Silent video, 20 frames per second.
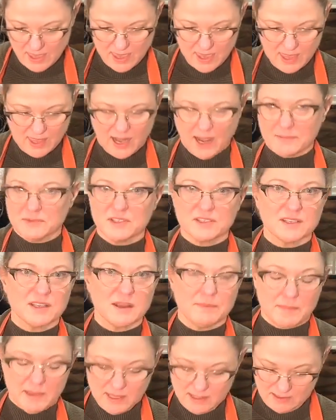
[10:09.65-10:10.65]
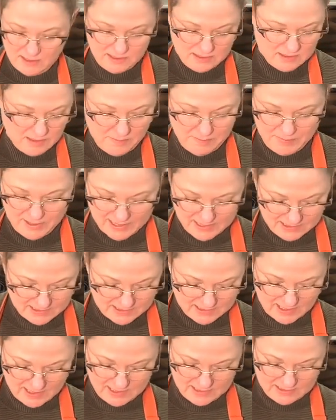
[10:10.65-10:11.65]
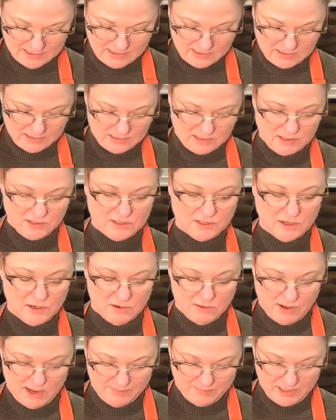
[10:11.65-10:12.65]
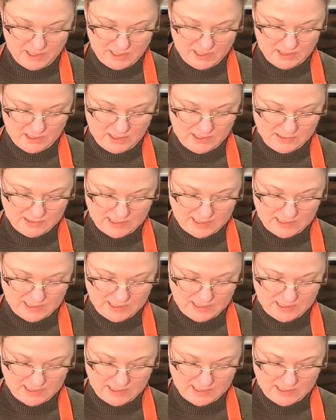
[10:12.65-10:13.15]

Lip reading: And I'm just gonna make these bite sizes. So I'm cutting